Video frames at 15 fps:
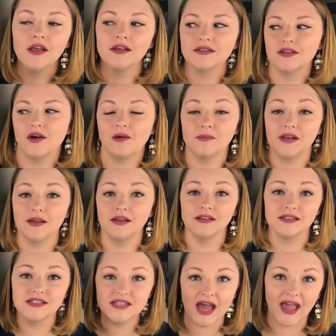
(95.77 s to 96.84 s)
So I'm going to
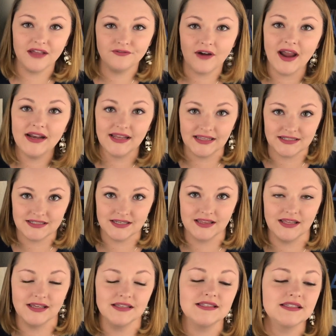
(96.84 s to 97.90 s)
dive right into
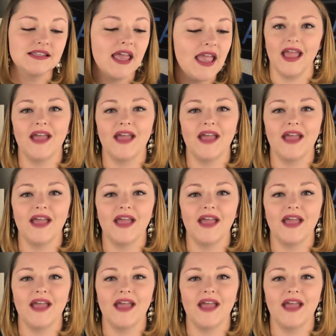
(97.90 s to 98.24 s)
this.